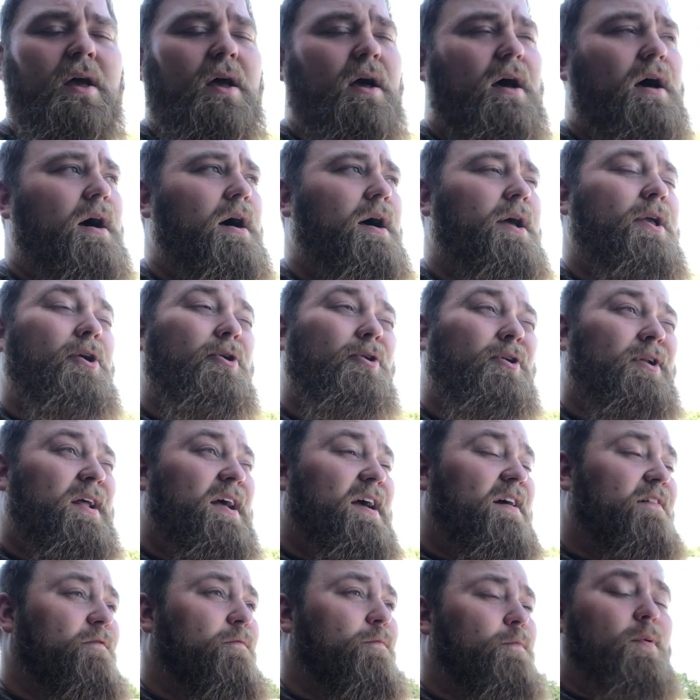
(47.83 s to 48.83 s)
you're going to
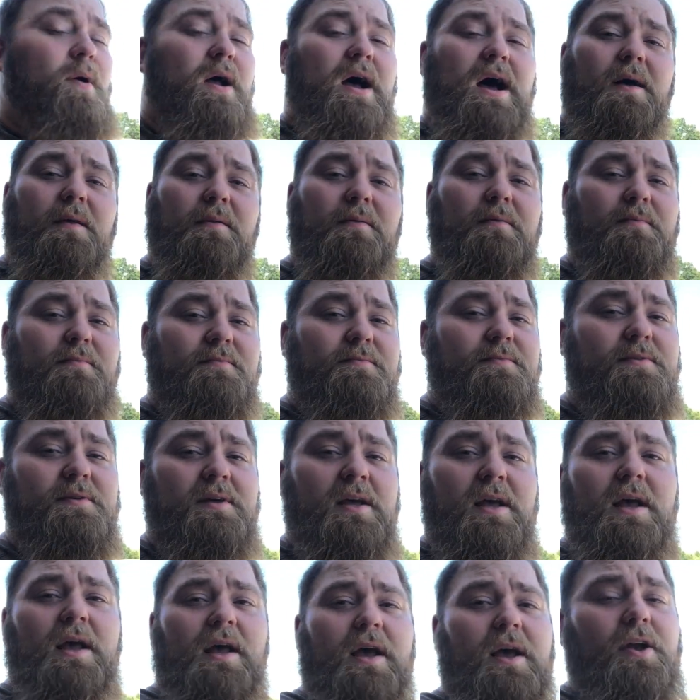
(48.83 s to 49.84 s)
have problems,
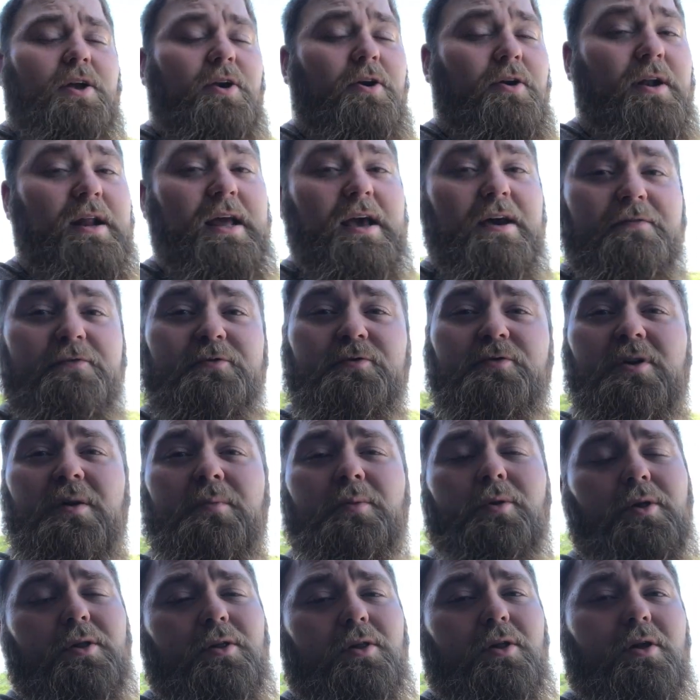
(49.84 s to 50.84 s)
you're going to have
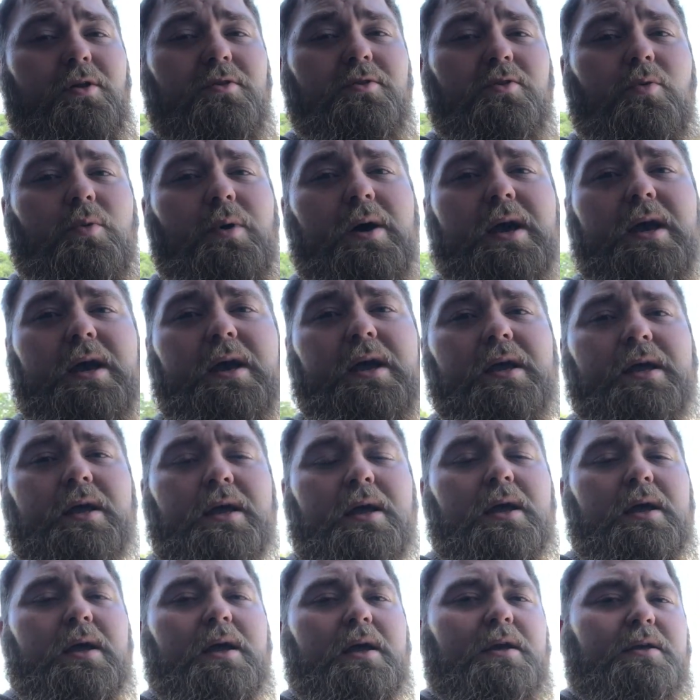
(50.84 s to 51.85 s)
trouble along the way.
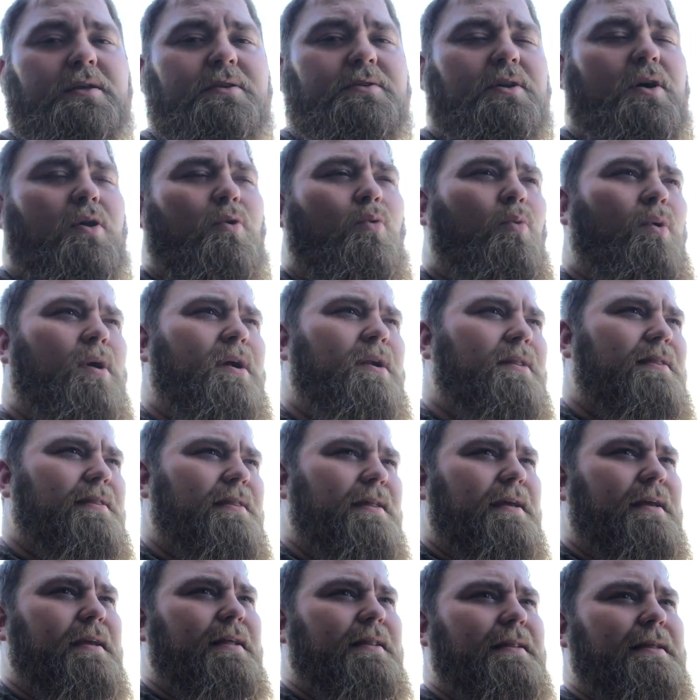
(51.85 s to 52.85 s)
So one
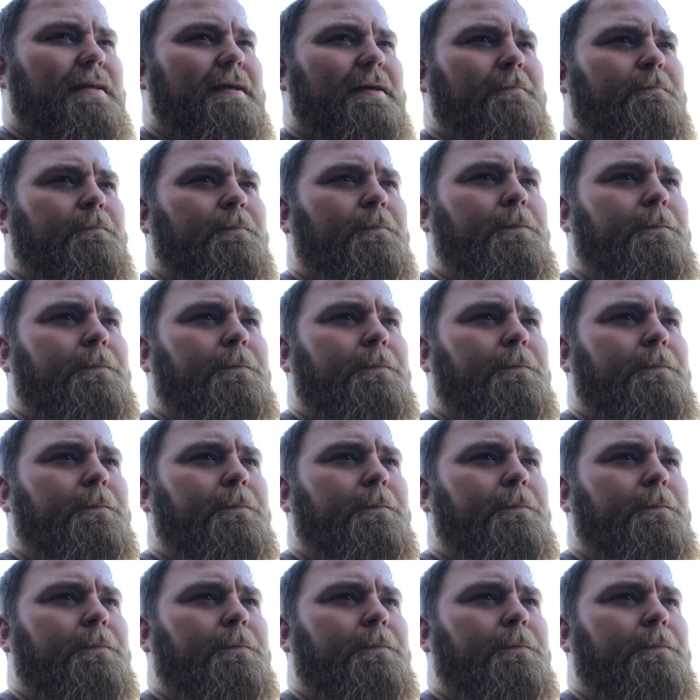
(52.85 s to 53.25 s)
thing that,